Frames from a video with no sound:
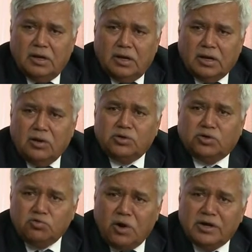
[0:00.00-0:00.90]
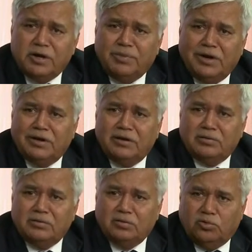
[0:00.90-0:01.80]
around 200
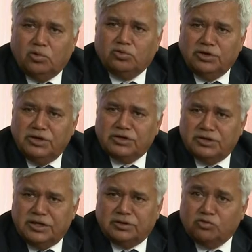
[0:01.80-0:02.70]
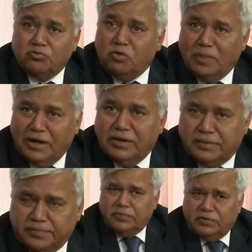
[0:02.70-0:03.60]
million go to the internet through mobile.
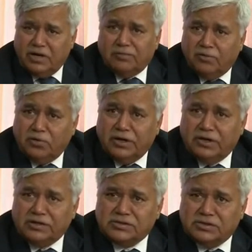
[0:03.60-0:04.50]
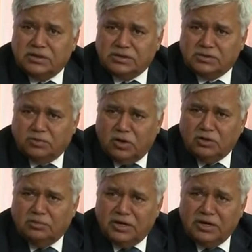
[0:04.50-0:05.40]
Therefore, it is one of
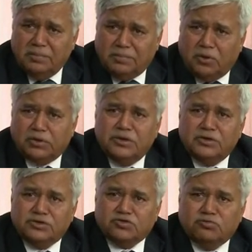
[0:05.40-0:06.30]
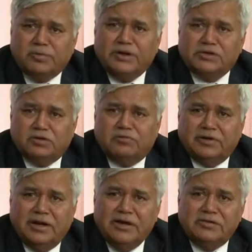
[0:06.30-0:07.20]
the very important instruments of
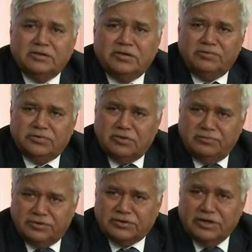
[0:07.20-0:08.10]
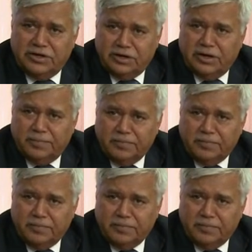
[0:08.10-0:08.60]
realizing the vision of Digital India.